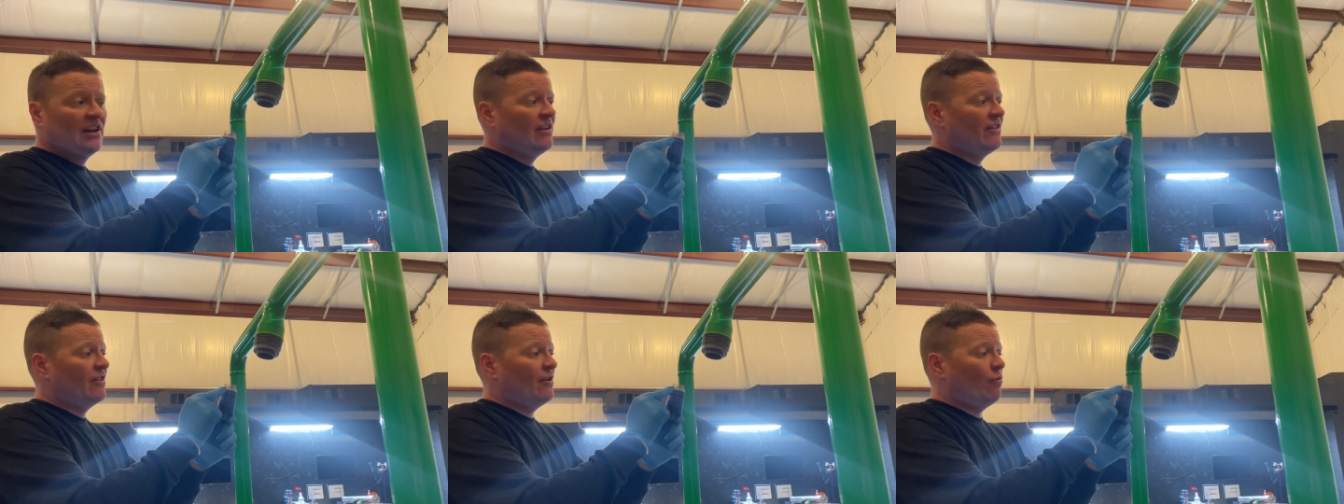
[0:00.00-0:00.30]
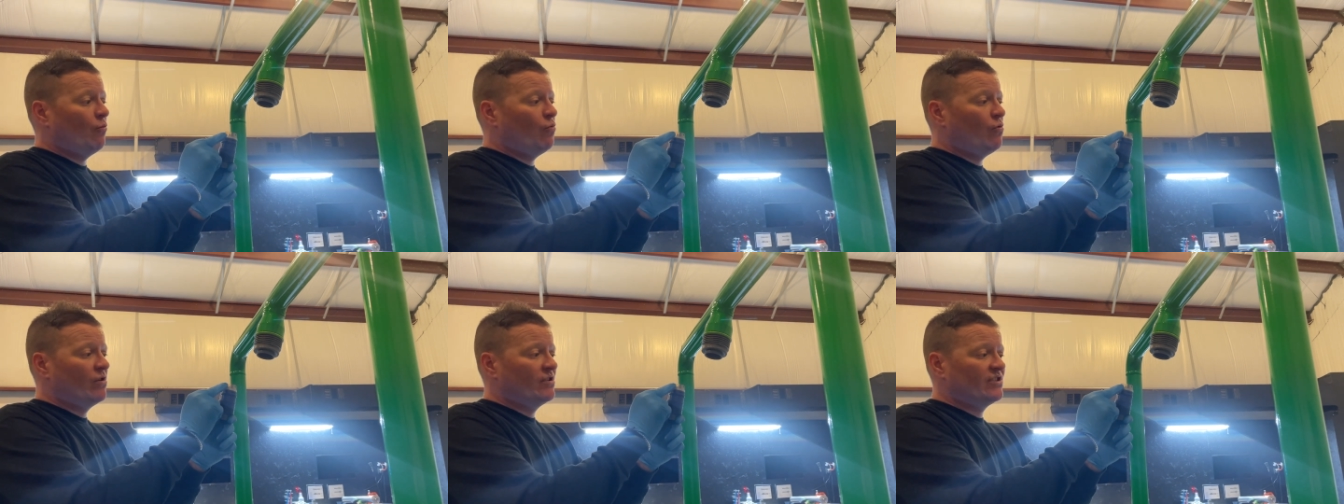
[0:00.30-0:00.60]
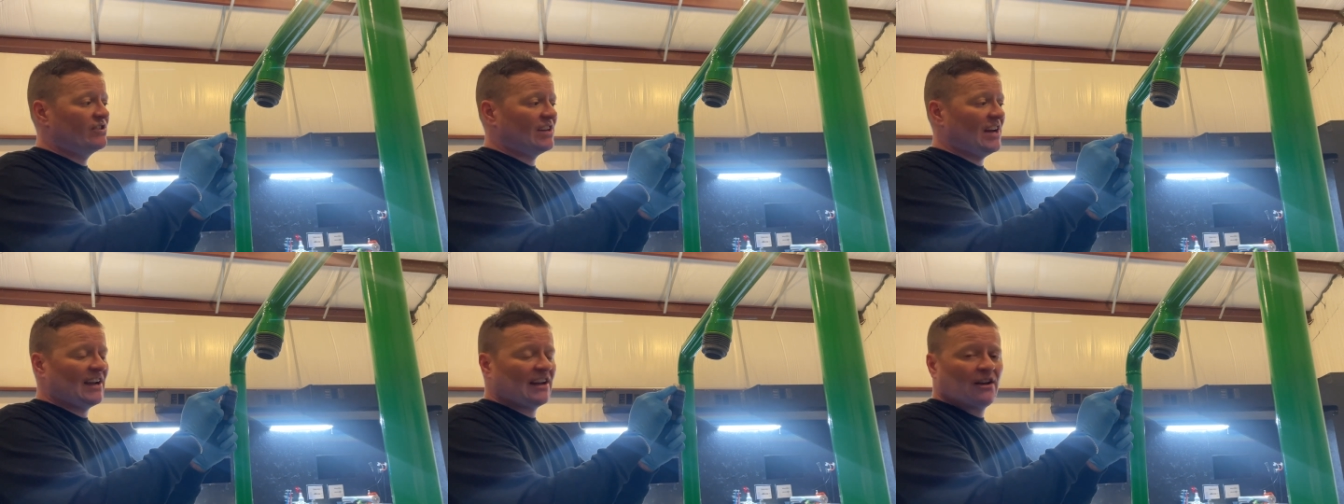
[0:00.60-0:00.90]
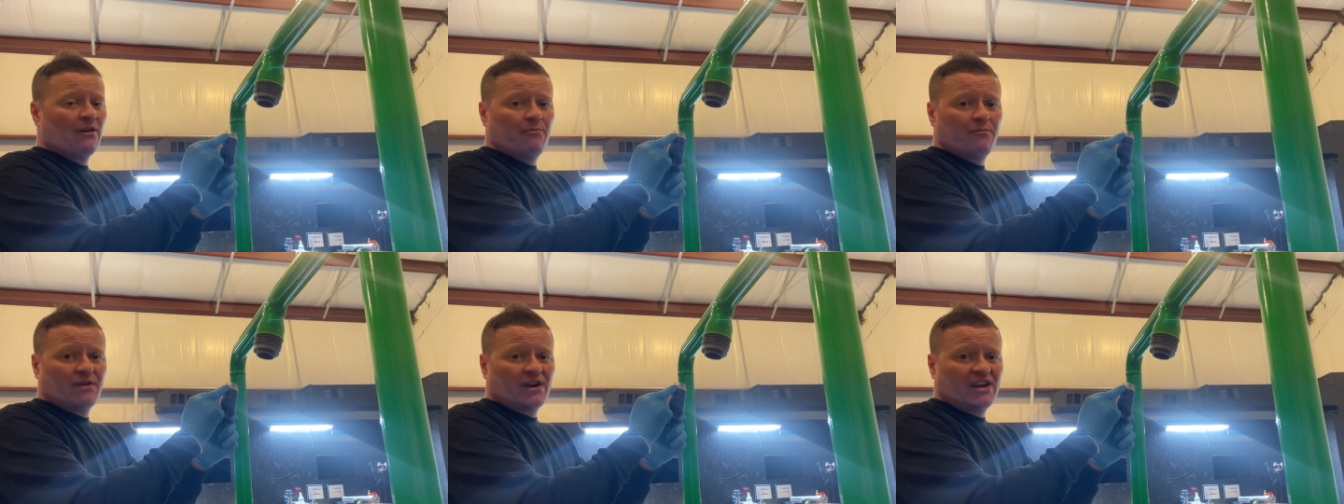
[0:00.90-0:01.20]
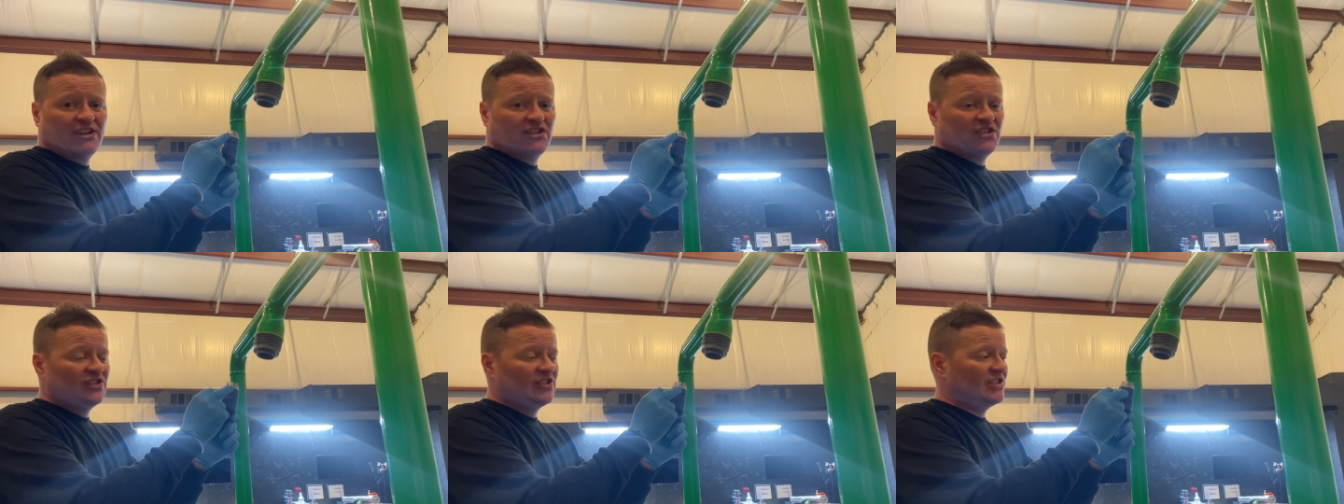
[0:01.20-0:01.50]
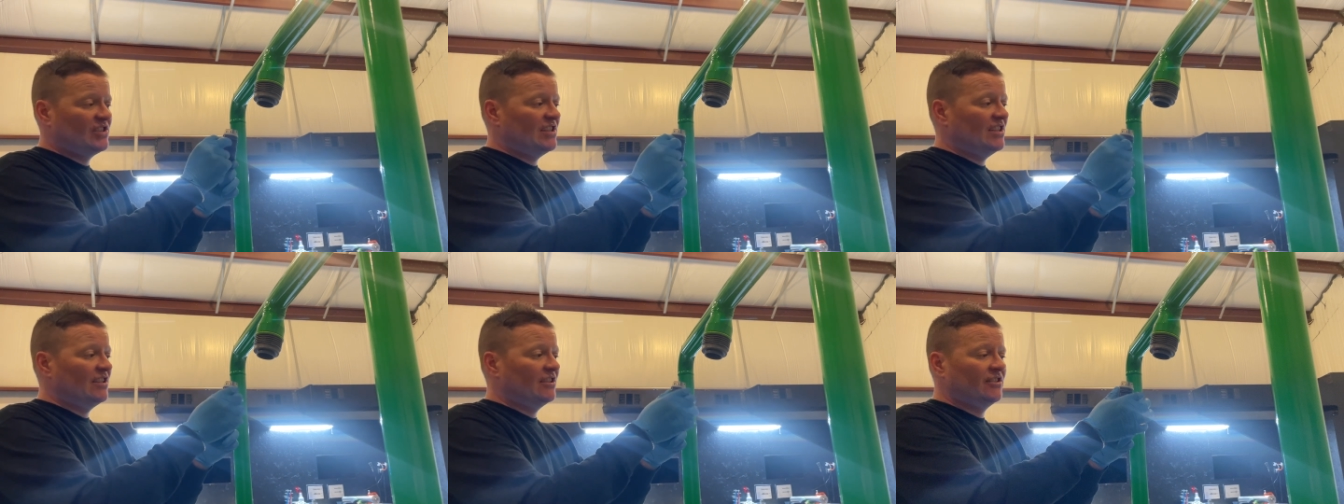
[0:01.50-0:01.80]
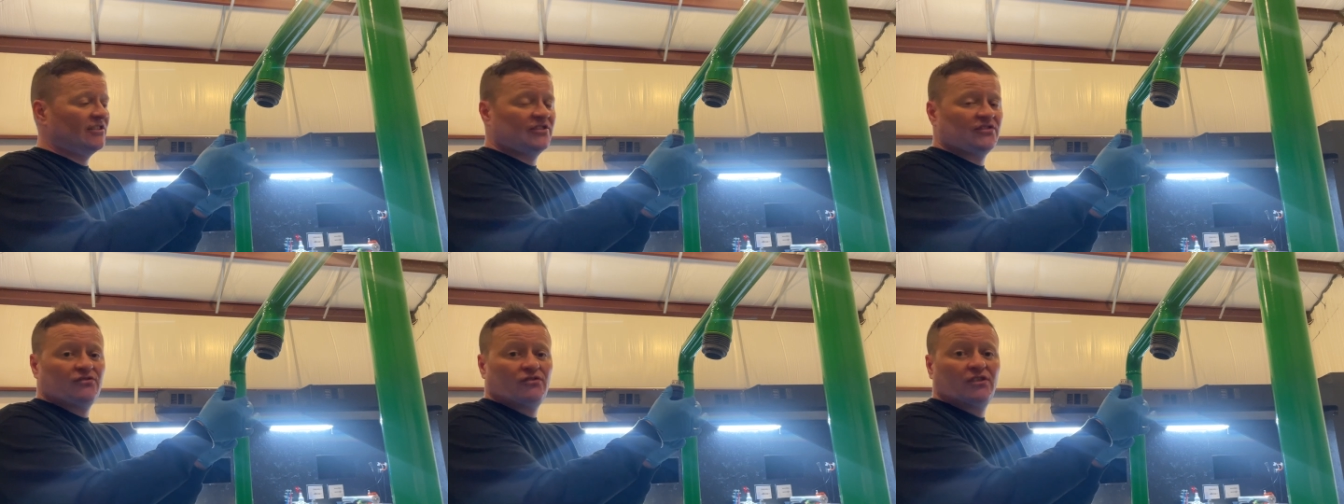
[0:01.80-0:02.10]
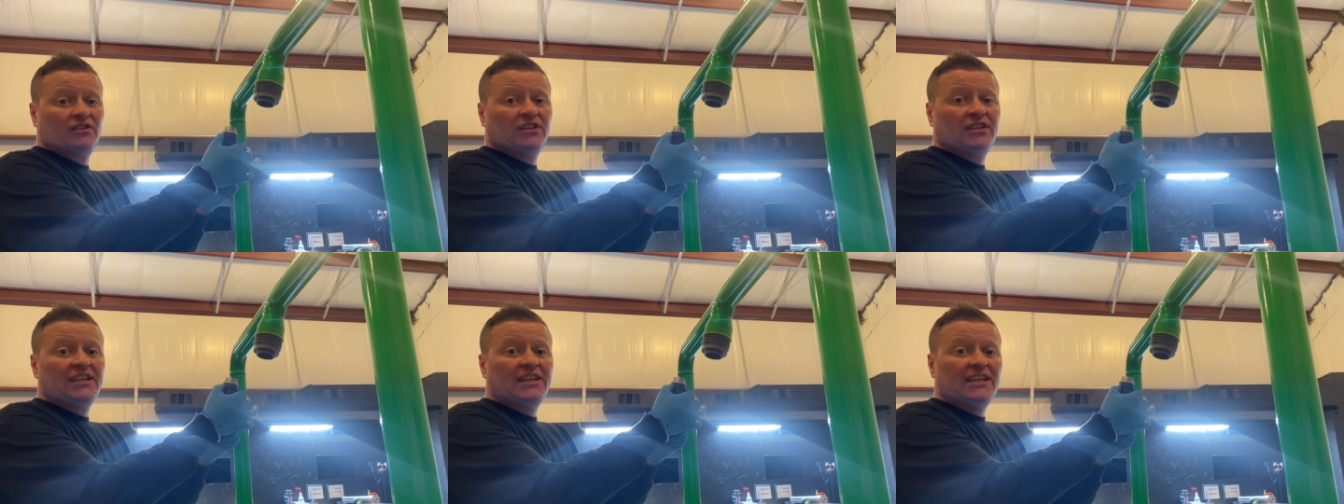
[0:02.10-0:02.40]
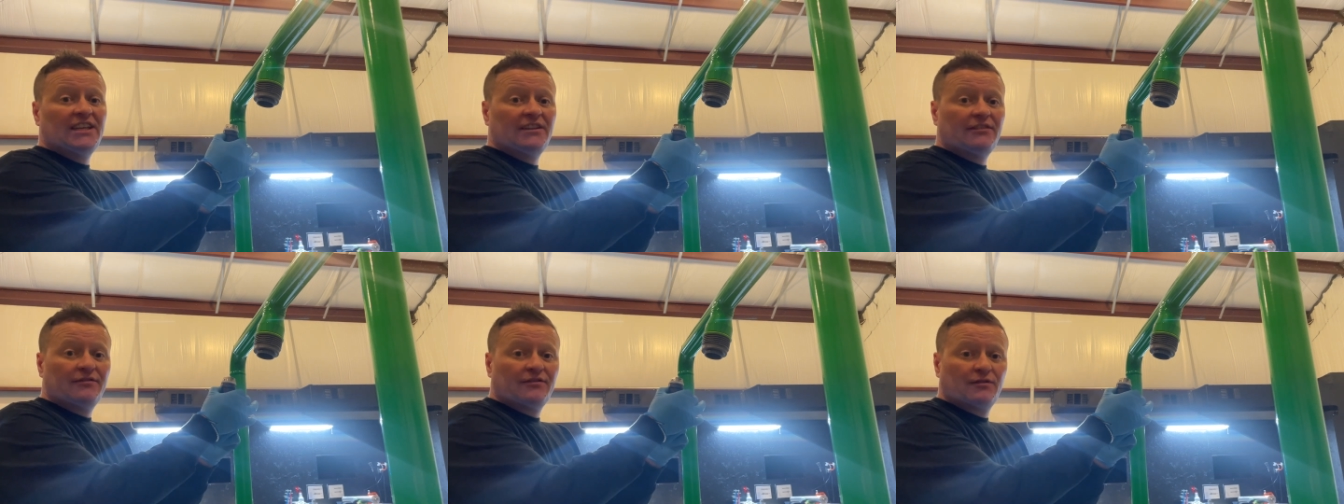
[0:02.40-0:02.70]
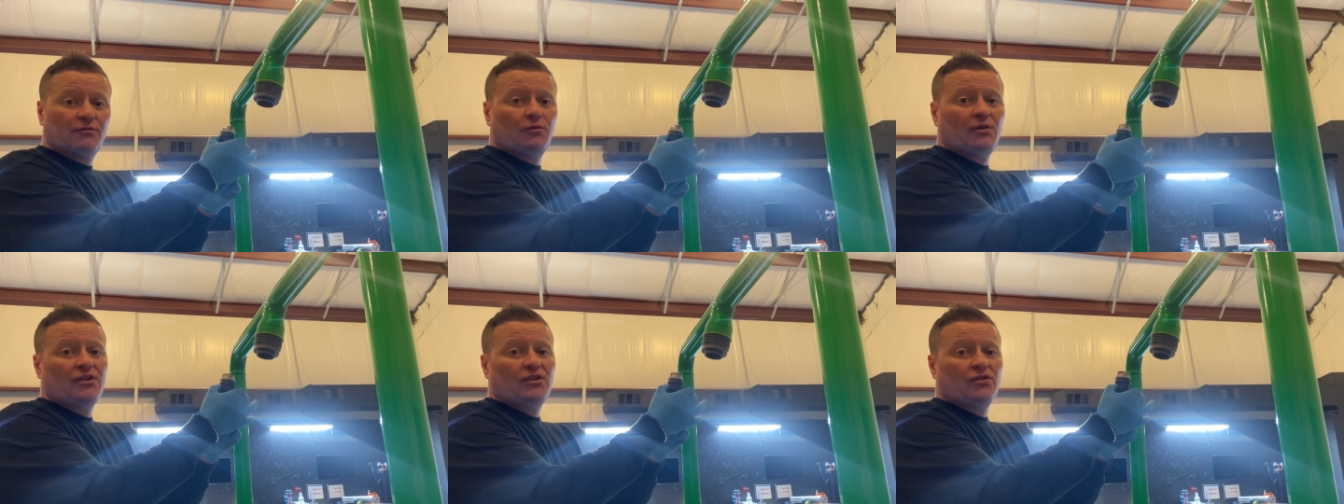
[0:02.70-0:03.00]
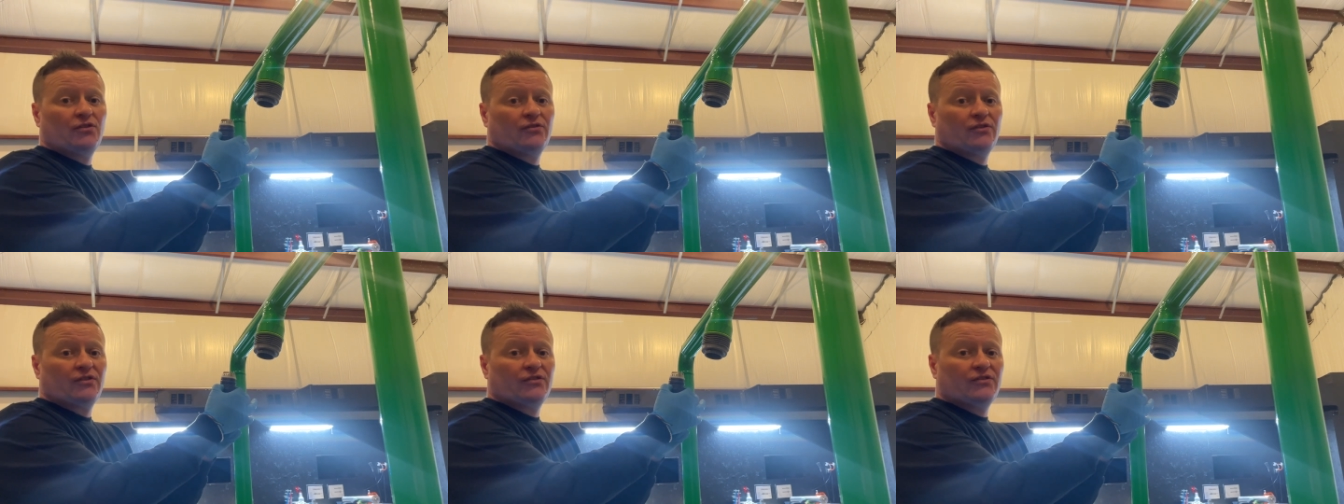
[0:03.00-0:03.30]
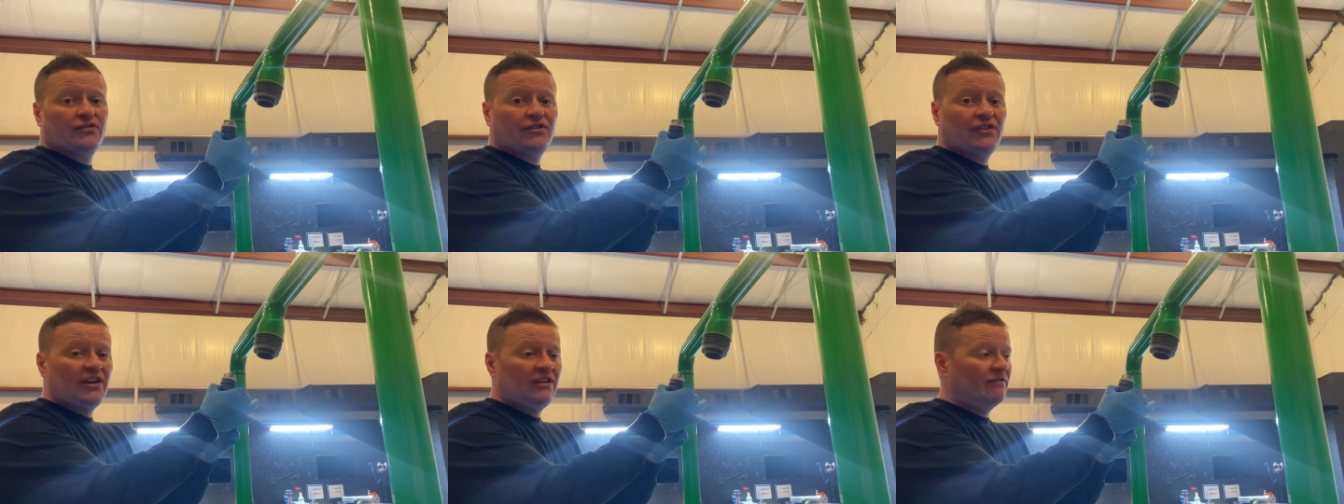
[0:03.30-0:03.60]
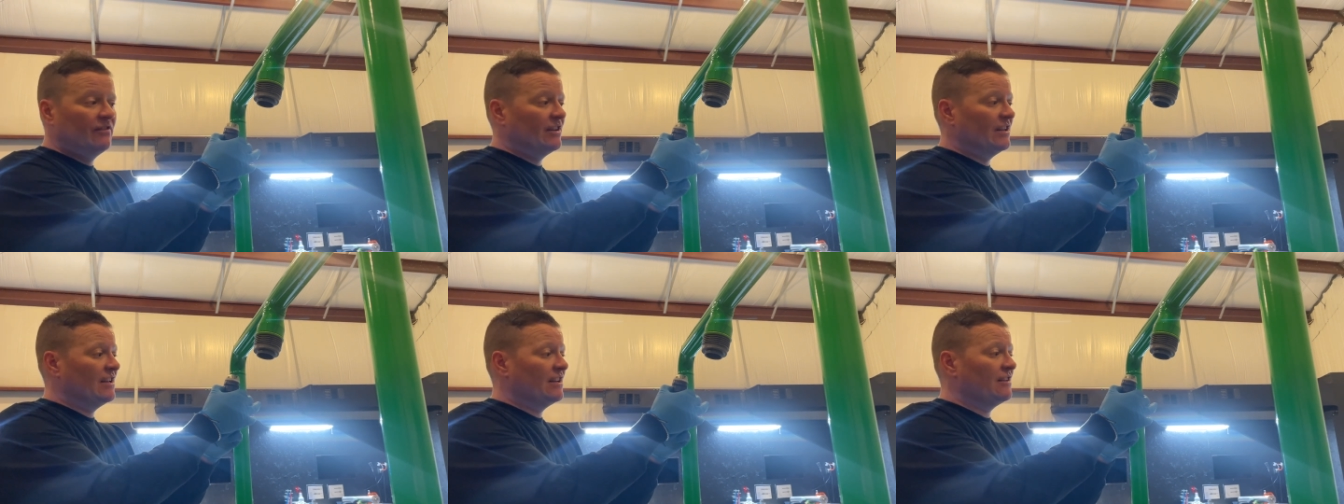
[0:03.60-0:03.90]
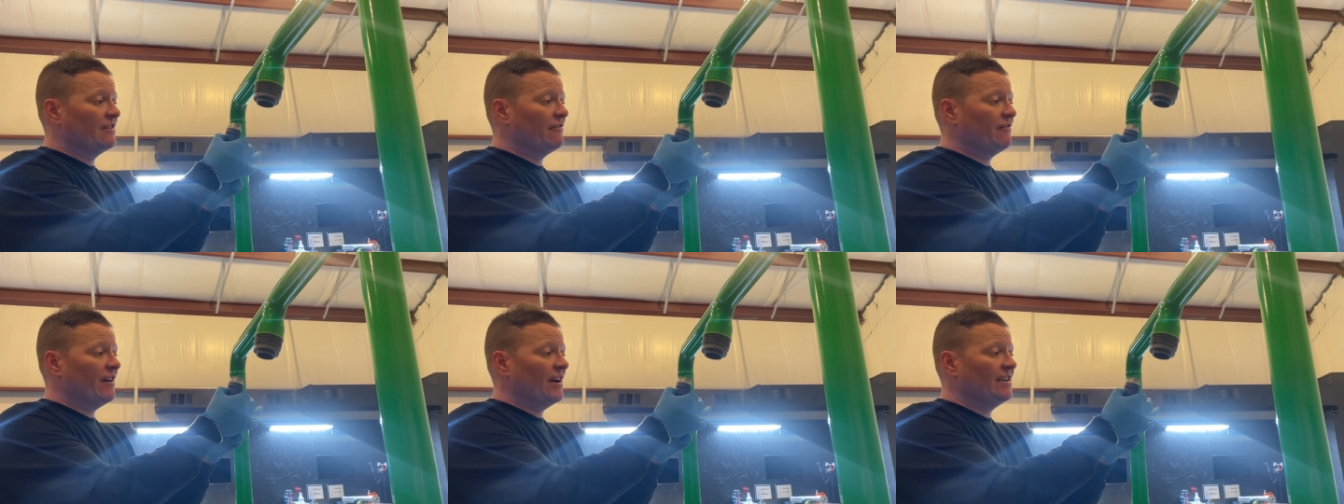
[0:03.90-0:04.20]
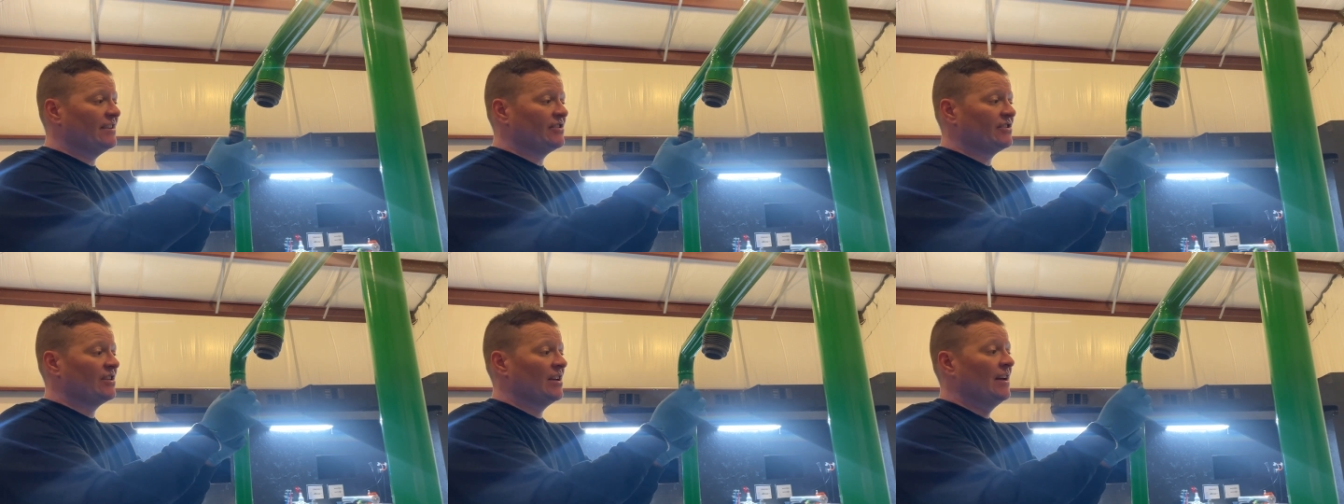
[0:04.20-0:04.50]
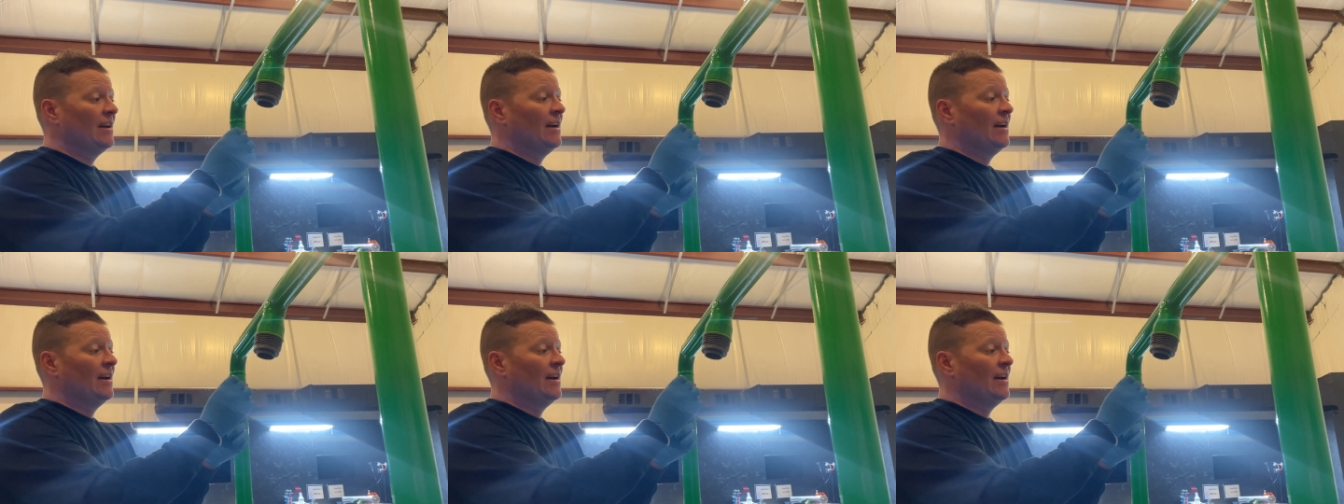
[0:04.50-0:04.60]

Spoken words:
that once that compression seal is relieved when you're retrieving the device,